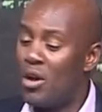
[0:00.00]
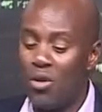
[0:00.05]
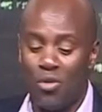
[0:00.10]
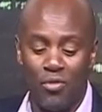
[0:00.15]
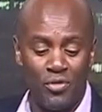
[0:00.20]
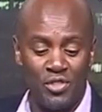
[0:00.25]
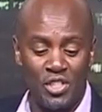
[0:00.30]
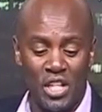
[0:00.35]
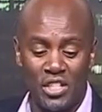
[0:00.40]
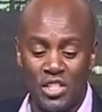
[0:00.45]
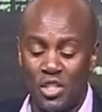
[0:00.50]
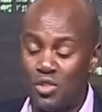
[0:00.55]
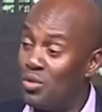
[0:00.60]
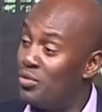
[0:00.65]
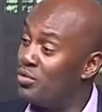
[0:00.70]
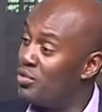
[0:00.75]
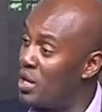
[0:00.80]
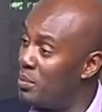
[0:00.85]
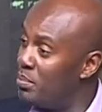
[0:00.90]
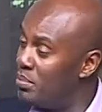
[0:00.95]
of charges of
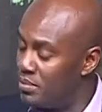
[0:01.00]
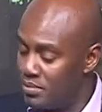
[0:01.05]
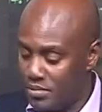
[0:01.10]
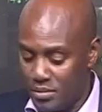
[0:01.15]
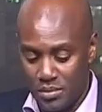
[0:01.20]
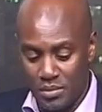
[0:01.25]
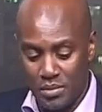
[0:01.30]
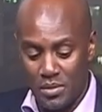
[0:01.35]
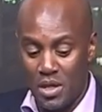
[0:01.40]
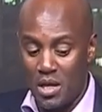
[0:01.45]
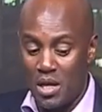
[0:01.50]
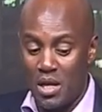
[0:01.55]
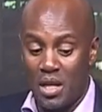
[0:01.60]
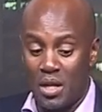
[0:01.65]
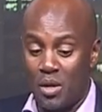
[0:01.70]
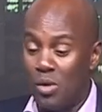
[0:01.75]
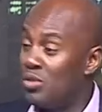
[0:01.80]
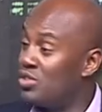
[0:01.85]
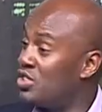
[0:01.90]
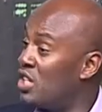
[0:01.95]
rape,
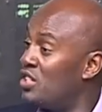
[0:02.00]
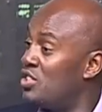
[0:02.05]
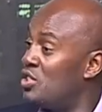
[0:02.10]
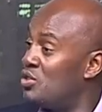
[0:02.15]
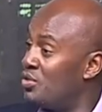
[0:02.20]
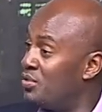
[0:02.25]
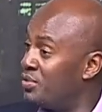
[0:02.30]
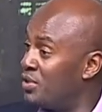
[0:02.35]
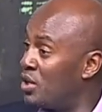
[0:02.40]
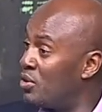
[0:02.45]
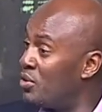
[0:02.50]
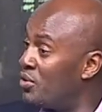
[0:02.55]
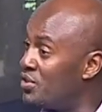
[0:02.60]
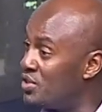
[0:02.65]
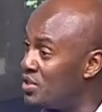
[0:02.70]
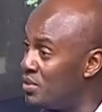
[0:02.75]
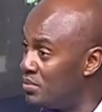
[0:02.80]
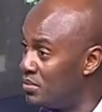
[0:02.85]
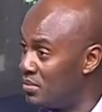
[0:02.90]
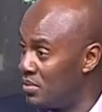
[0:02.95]
charges of
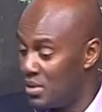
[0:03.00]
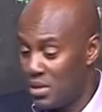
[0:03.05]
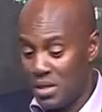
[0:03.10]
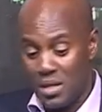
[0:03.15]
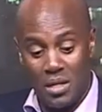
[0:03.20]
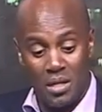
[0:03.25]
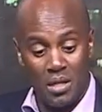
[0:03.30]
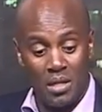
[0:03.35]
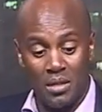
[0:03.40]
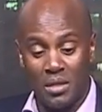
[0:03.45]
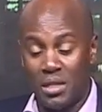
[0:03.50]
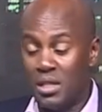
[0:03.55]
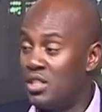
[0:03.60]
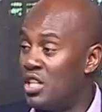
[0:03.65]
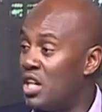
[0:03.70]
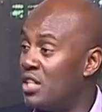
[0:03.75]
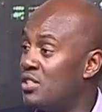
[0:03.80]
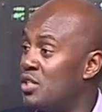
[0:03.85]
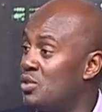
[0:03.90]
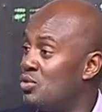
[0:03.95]
terrorism,
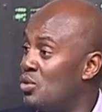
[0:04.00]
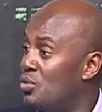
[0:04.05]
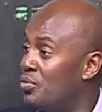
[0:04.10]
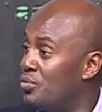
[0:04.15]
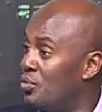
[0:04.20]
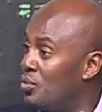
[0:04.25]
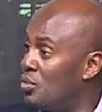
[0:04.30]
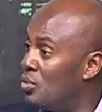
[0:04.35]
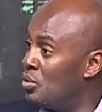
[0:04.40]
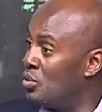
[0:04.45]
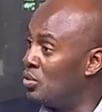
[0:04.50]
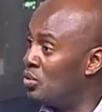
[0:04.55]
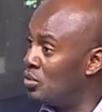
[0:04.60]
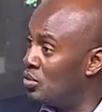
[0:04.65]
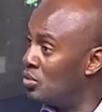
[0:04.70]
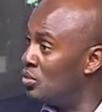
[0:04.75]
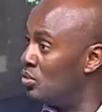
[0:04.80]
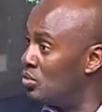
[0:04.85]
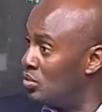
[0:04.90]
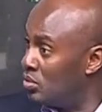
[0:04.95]
charges of
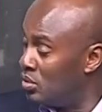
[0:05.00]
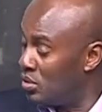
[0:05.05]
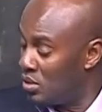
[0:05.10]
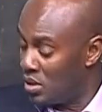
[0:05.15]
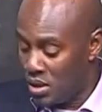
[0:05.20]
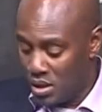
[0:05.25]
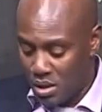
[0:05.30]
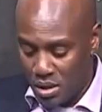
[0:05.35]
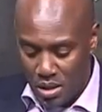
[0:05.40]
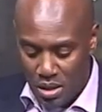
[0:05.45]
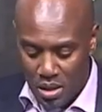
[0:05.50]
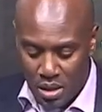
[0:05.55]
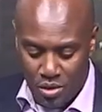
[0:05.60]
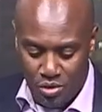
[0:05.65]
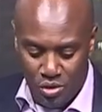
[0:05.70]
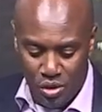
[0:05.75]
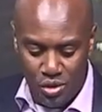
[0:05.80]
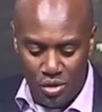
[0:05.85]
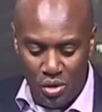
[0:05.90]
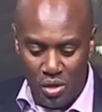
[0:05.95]
uh,
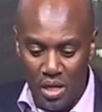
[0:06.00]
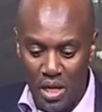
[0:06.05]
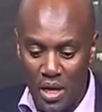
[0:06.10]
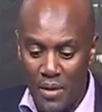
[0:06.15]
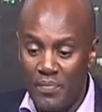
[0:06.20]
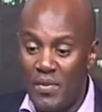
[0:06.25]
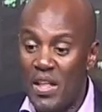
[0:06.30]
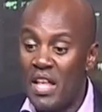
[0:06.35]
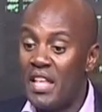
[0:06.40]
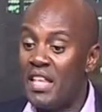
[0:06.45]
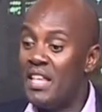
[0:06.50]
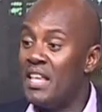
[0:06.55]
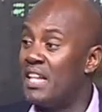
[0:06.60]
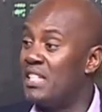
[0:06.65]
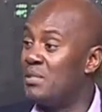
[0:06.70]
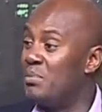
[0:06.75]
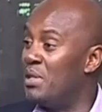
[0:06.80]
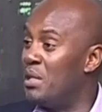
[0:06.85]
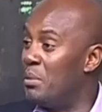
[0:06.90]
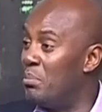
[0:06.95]
treason. He has
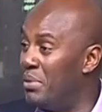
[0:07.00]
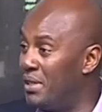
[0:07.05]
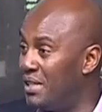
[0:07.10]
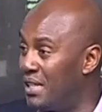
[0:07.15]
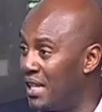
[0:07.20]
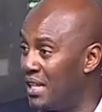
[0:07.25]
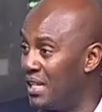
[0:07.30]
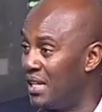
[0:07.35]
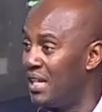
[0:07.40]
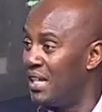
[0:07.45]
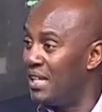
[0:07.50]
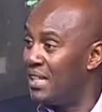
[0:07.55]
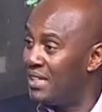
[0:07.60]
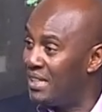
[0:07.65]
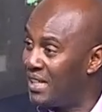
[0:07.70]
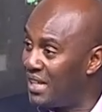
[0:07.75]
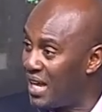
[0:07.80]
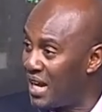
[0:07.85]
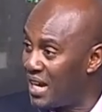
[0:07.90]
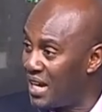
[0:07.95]
been beaten
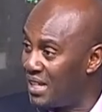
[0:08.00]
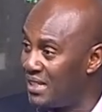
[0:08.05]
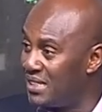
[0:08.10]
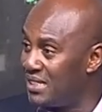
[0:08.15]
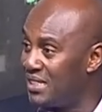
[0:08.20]
tear gassed,